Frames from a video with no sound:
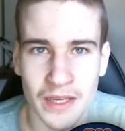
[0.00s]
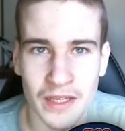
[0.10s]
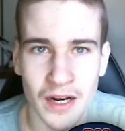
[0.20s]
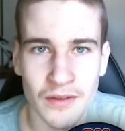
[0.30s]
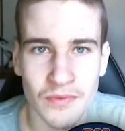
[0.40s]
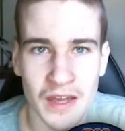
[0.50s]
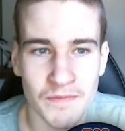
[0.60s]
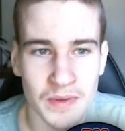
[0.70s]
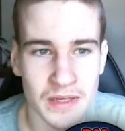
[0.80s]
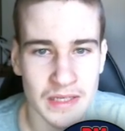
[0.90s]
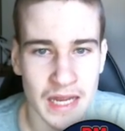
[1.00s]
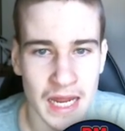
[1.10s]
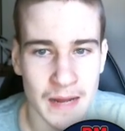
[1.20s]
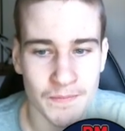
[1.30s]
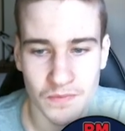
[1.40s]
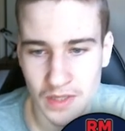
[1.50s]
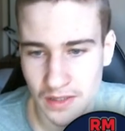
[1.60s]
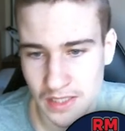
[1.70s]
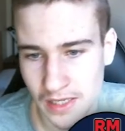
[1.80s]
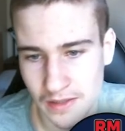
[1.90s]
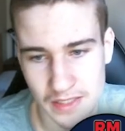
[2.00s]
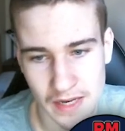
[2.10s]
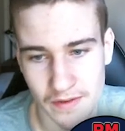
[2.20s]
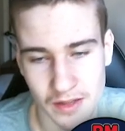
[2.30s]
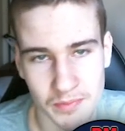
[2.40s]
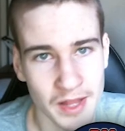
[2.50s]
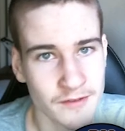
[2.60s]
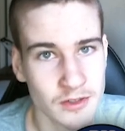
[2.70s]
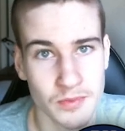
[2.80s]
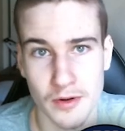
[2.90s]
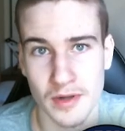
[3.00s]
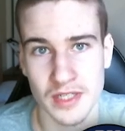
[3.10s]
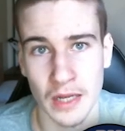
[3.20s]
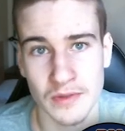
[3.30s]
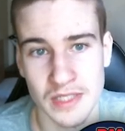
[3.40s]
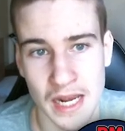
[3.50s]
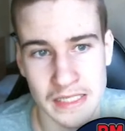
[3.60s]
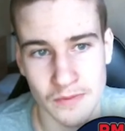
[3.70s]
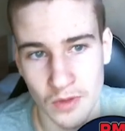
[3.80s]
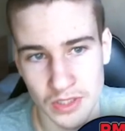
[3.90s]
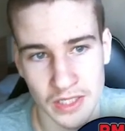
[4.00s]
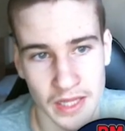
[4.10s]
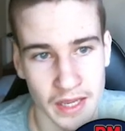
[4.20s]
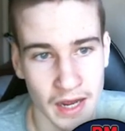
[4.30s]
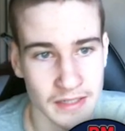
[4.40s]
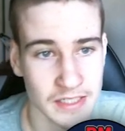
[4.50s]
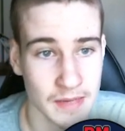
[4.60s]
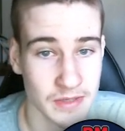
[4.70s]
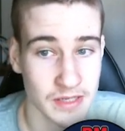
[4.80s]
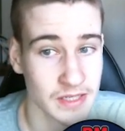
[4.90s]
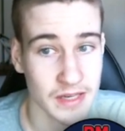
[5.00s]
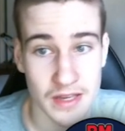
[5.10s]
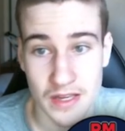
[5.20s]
They've been, sitting in 17th place pretty much the whole season, watching their arch nemesis